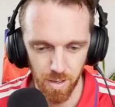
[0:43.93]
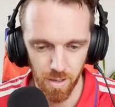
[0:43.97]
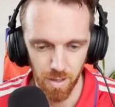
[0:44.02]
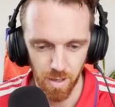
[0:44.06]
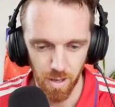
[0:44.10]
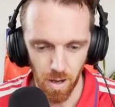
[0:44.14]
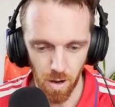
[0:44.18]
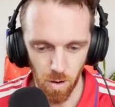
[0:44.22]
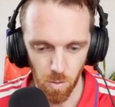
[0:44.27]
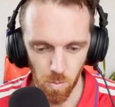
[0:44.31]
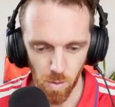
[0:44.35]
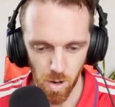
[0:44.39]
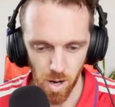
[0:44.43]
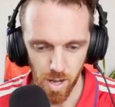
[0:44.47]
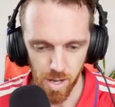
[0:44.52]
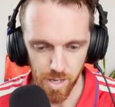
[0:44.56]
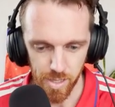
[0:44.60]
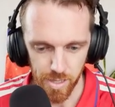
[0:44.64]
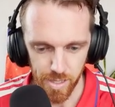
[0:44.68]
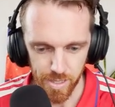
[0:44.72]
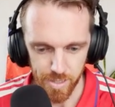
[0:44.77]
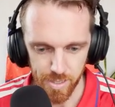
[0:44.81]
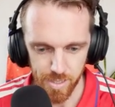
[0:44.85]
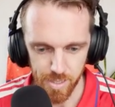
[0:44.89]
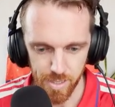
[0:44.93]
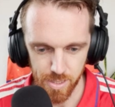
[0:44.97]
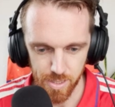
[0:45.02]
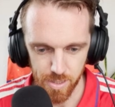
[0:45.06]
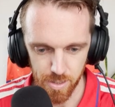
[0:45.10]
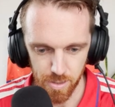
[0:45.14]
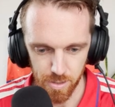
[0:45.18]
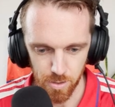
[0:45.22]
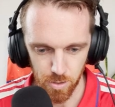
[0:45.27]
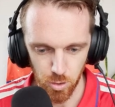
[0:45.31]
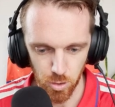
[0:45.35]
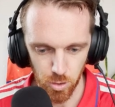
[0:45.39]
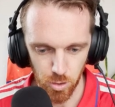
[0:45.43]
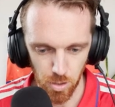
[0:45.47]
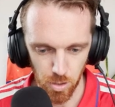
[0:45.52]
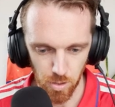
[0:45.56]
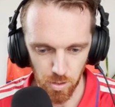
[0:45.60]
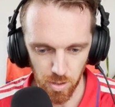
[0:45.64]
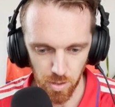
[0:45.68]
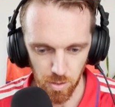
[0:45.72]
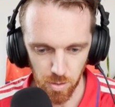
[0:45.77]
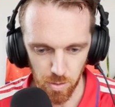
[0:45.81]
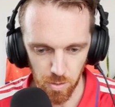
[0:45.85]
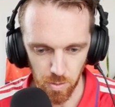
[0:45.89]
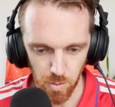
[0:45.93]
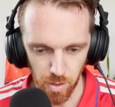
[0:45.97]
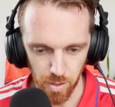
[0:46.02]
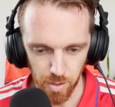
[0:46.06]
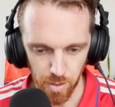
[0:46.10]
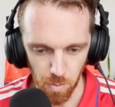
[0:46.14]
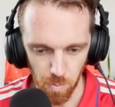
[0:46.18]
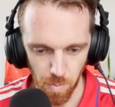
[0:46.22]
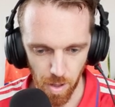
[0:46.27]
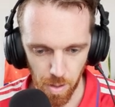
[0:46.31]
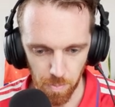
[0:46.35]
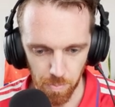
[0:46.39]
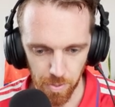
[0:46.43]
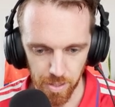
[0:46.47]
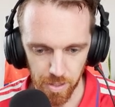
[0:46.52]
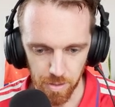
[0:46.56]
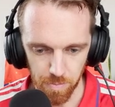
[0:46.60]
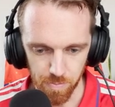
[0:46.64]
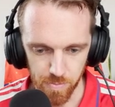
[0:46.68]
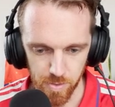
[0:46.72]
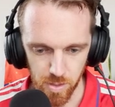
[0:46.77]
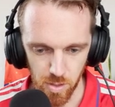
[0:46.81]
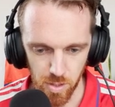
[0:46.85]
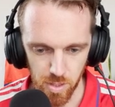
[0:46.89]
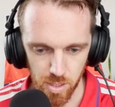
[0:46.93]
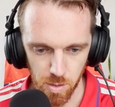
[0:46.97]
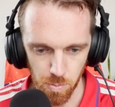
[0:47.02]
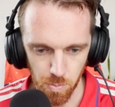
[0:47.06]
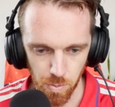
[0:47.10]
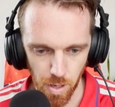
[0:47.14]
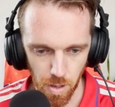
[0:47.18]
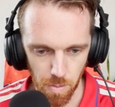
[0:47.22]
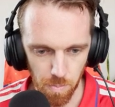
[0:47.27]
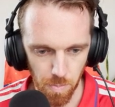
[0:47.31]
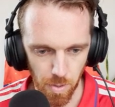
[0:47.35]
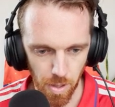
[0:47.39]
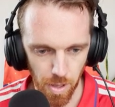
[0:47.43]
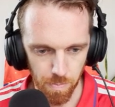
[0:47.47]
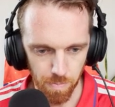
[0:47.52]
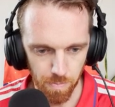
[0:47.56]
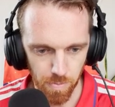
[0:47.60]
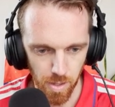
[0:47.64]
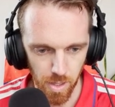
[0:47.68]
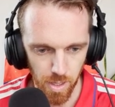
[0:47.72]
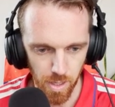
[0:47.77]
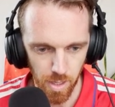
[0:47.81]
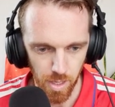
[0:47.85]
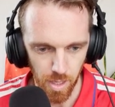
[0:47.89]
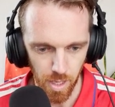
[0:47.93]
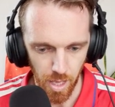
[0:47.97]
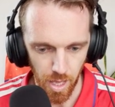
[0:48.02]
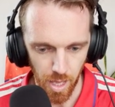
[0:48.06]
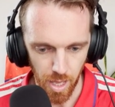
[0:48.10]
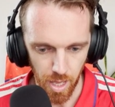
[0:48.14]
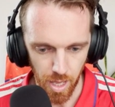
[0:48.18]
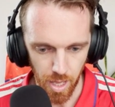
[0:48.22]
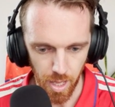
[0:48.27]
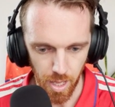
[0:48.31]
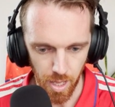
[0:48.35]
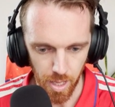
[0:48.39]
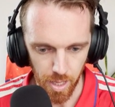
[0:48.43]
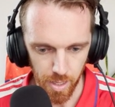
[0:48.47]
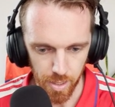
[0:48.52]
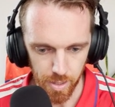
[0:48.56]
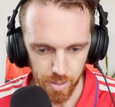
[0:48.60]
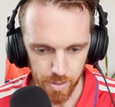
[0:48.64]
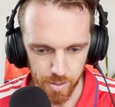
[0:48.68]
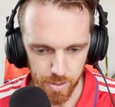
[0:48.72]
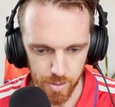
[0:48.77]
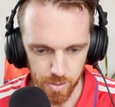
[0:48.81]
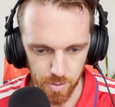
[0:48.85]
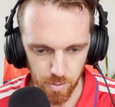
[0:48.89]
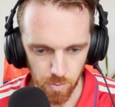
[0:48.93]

All right, let's show you a little map here. So this is Phnom Penh, and